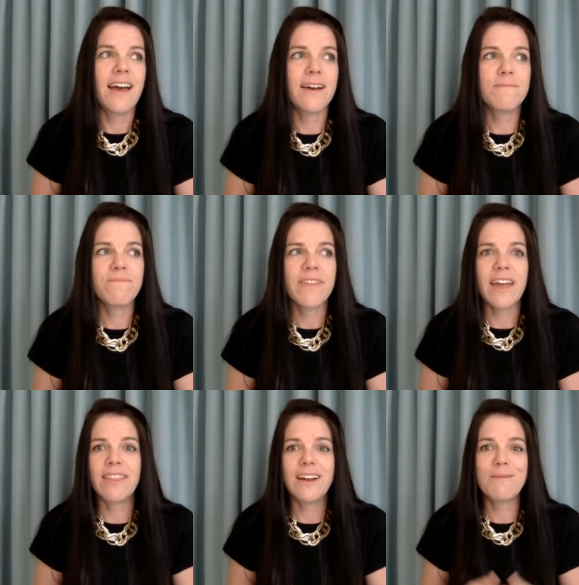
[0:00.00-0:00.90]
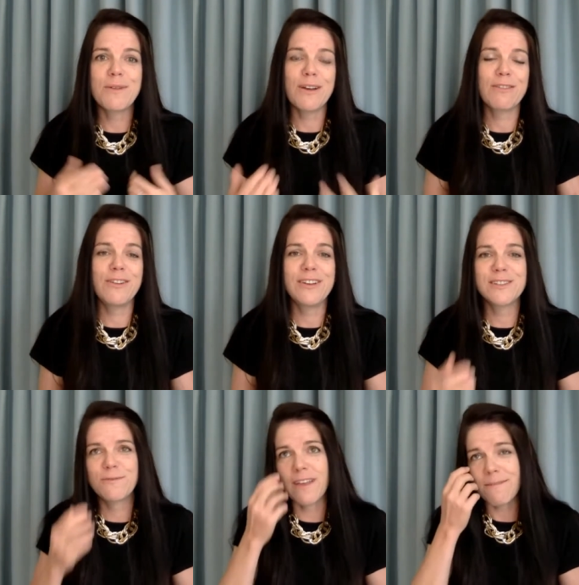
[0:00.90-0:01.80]
um, and then he broke through
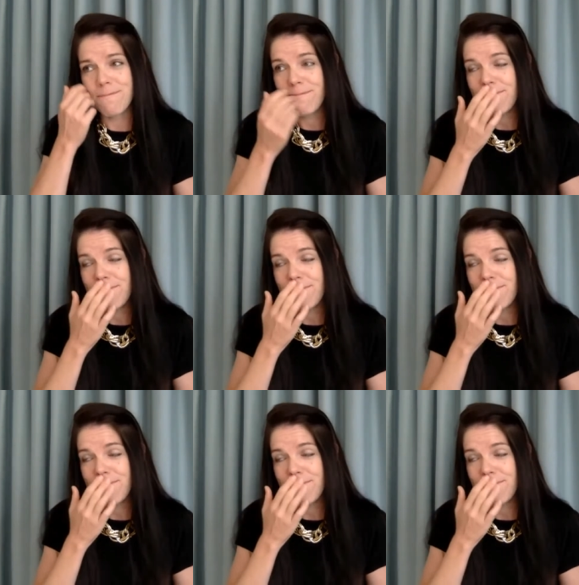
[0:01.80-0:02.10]
his fear.